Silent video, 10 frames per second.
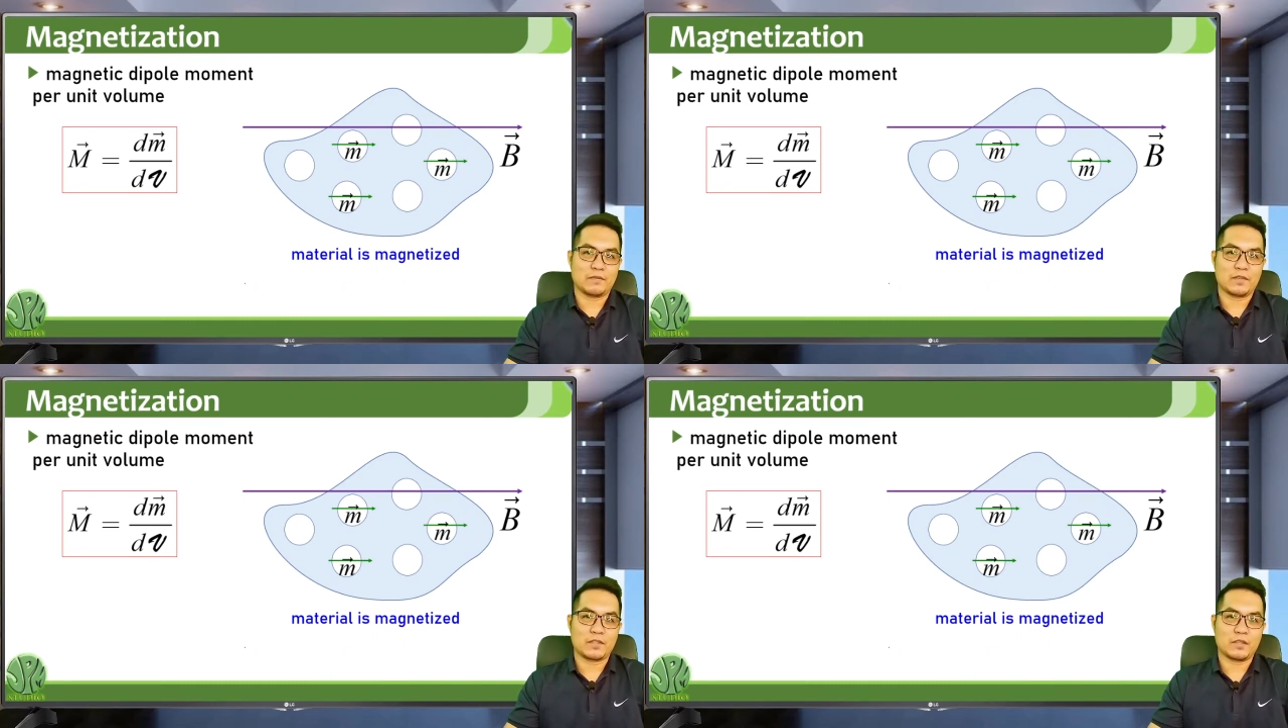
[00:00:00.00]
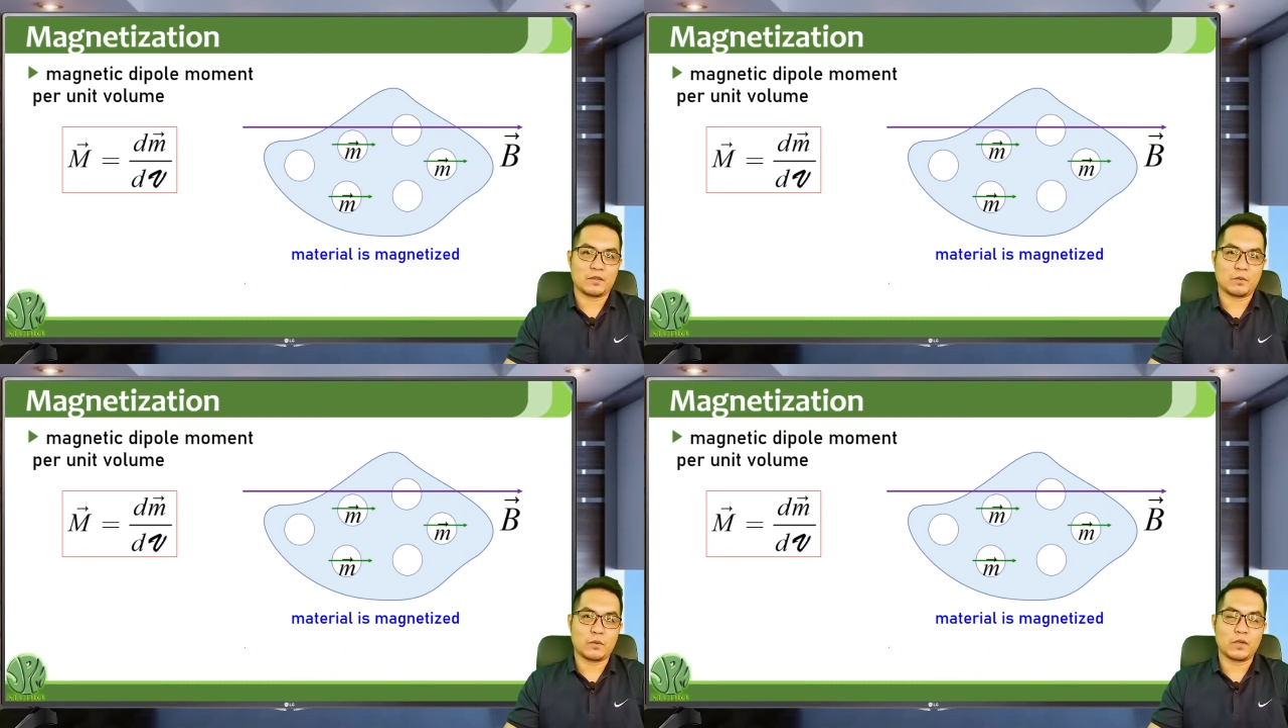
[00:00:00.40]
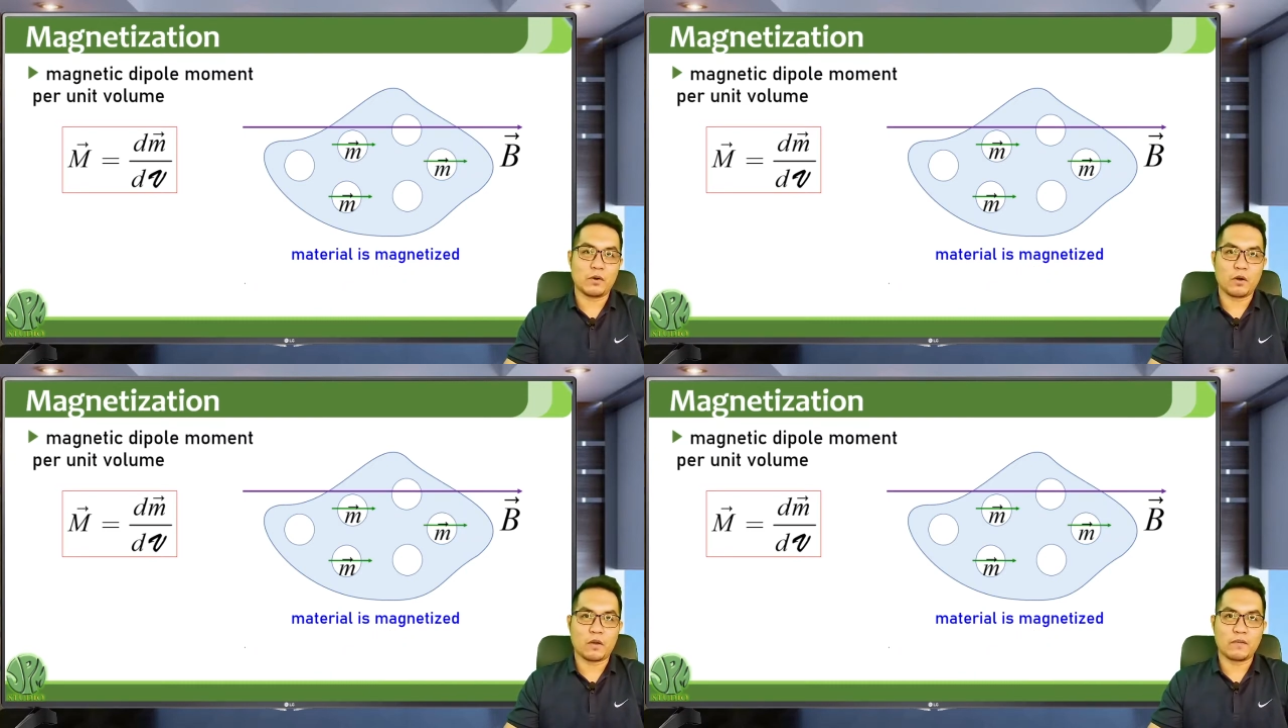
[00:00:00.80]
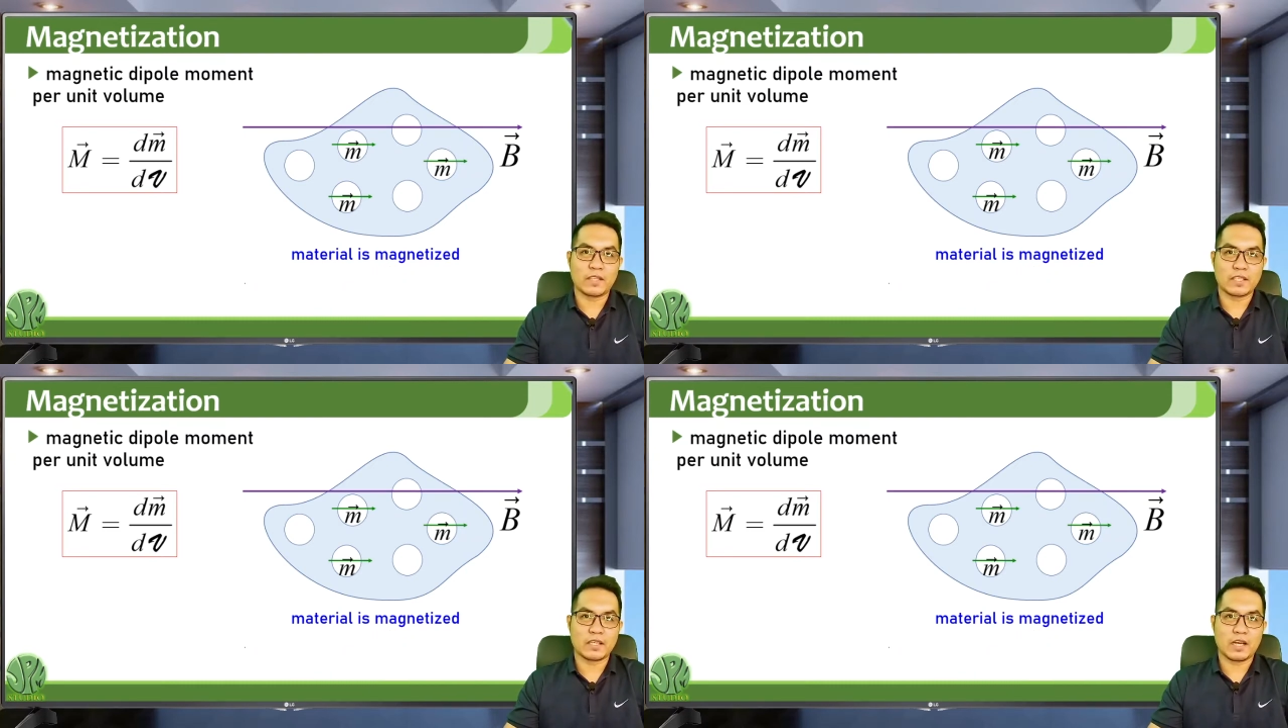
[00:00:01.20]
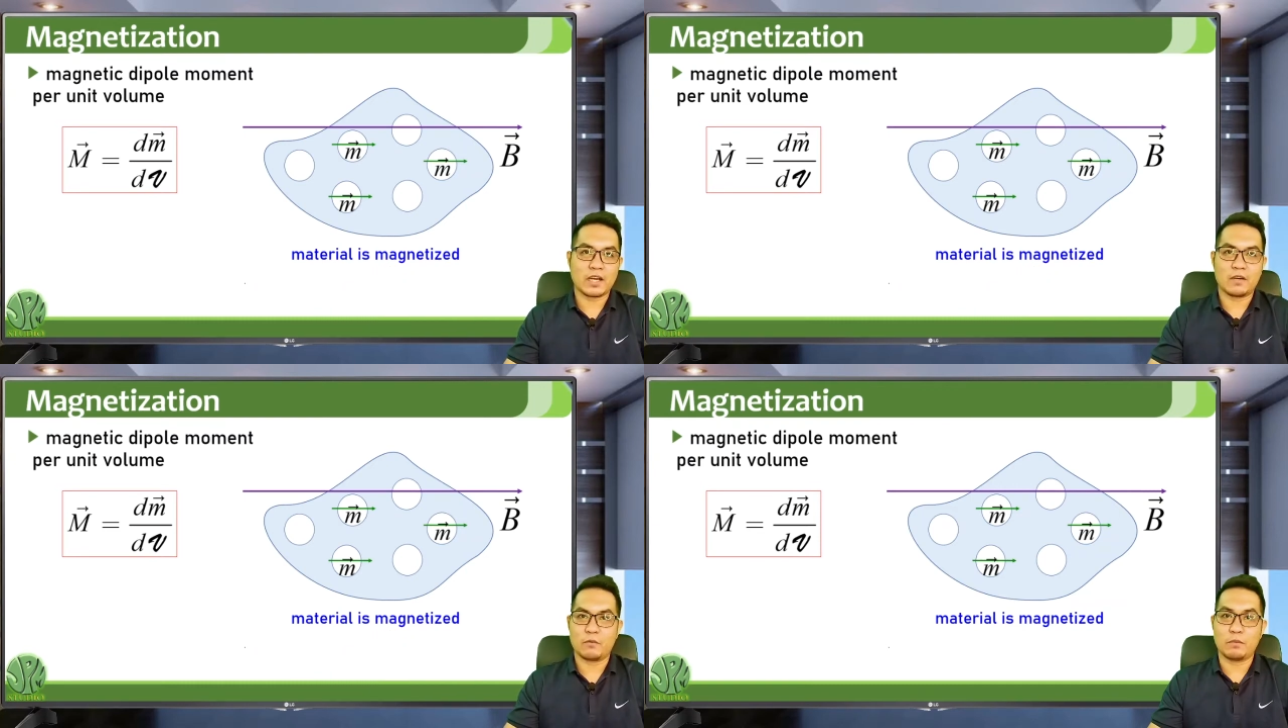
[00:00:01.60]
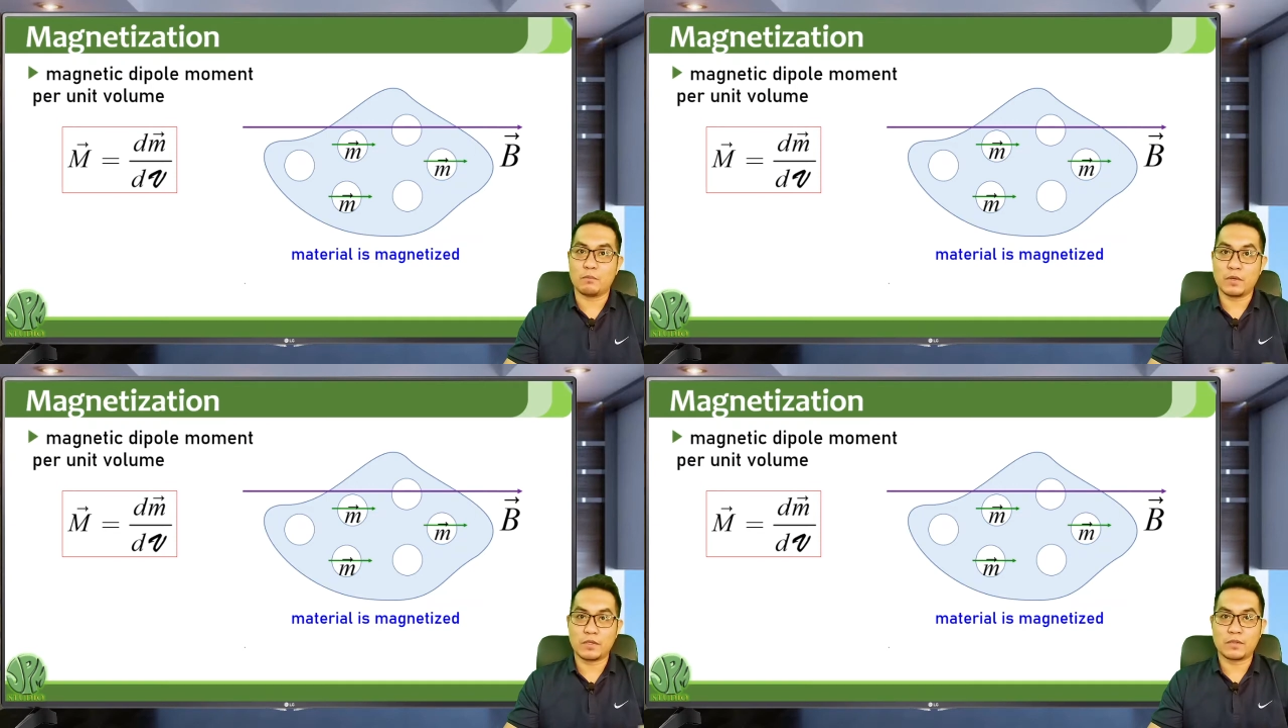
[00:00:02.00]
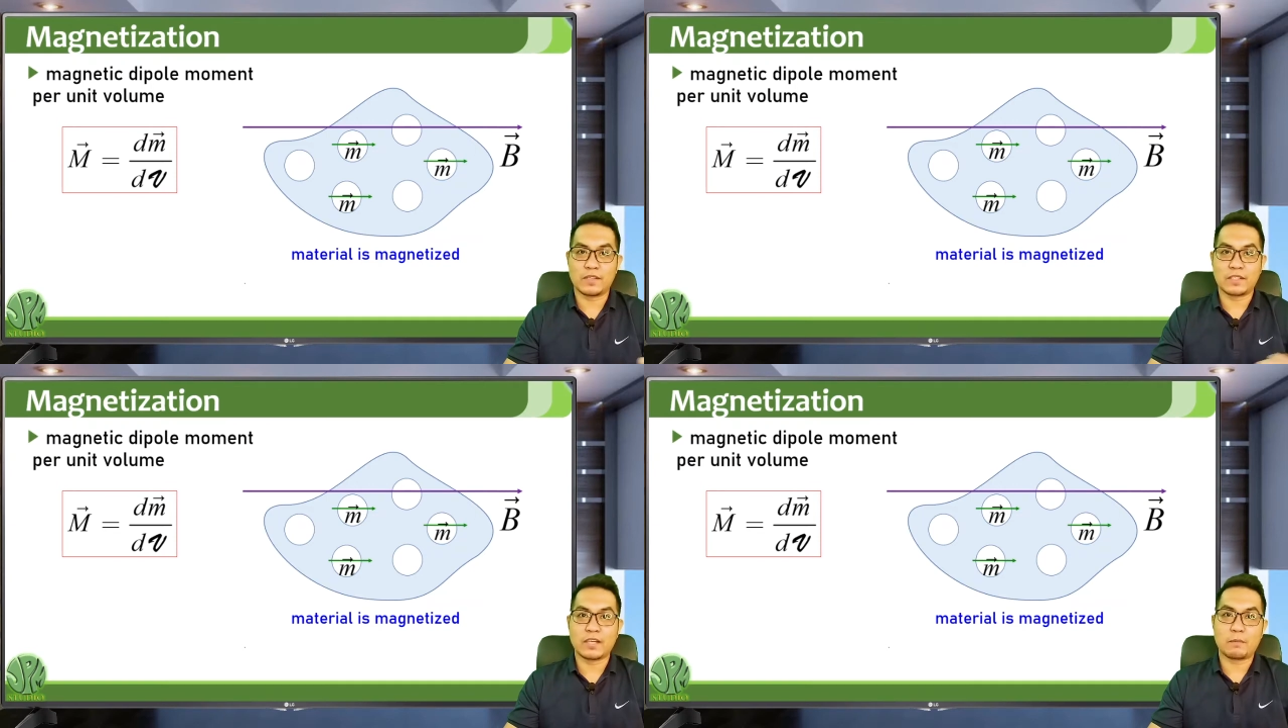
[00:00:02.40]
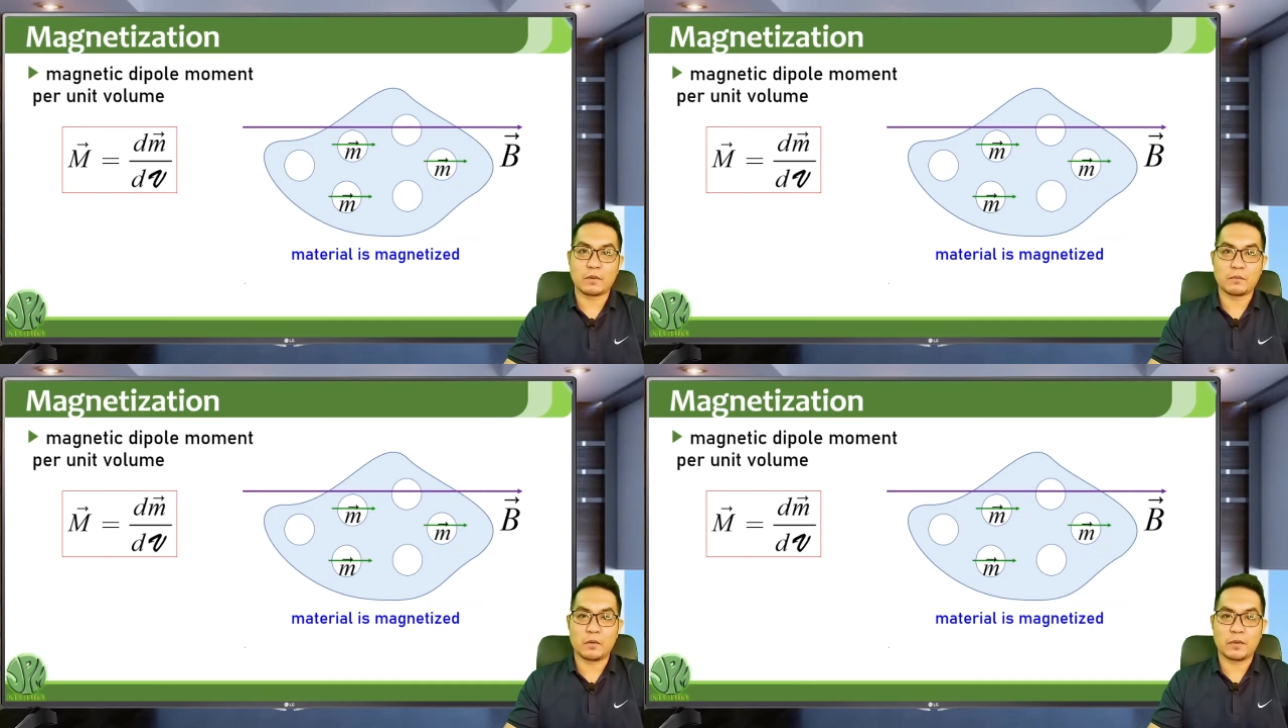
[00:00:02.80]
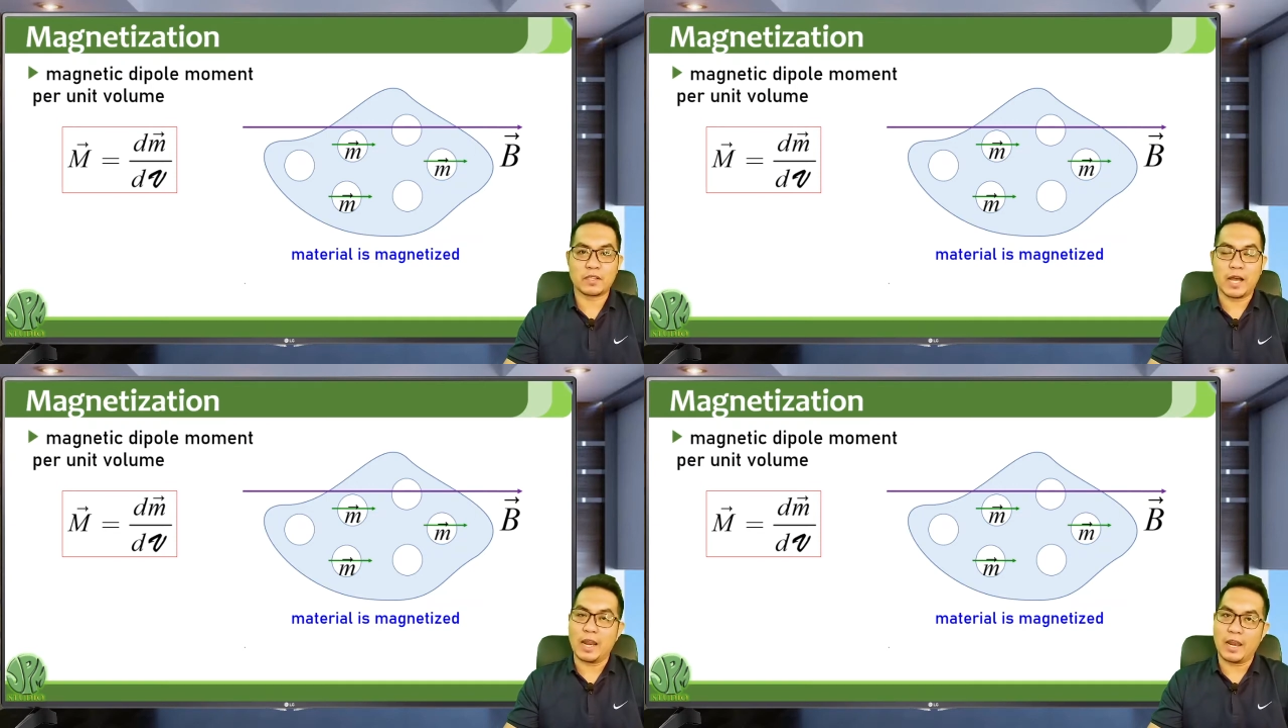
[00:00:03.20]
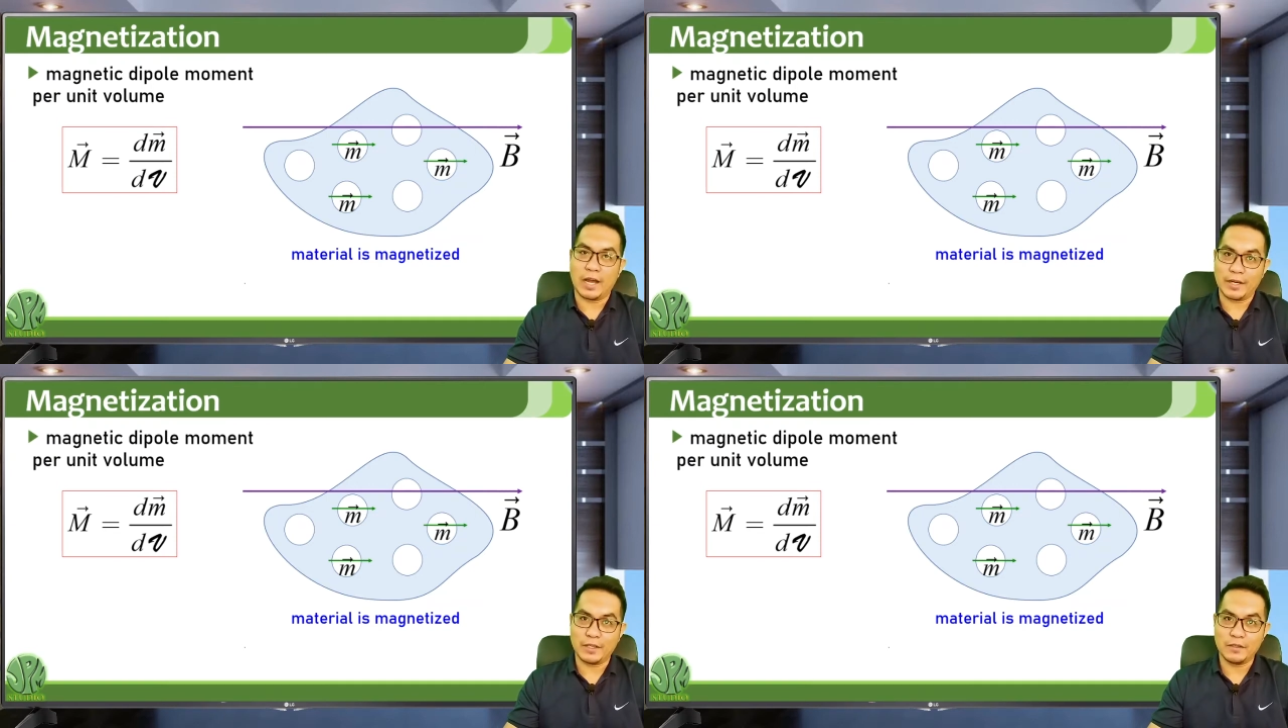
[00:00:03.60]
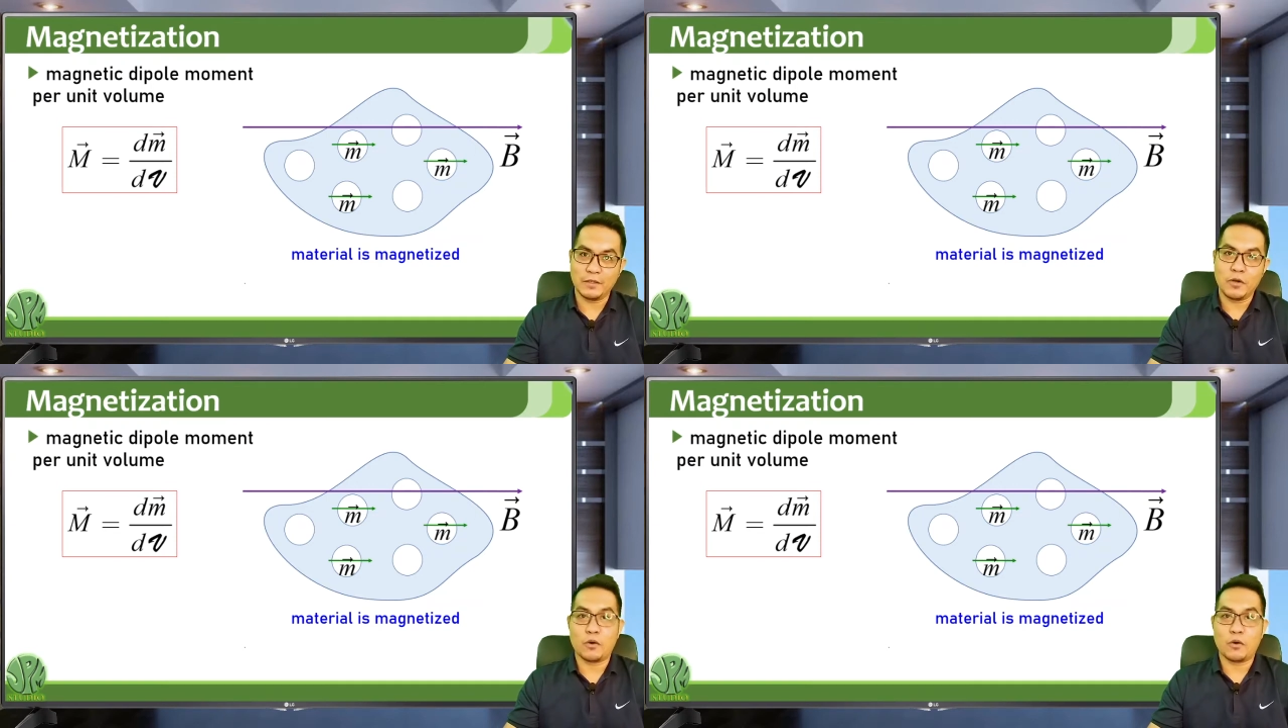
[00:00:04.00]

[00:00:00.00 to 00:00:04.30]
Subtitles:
So when most of its dipole moment align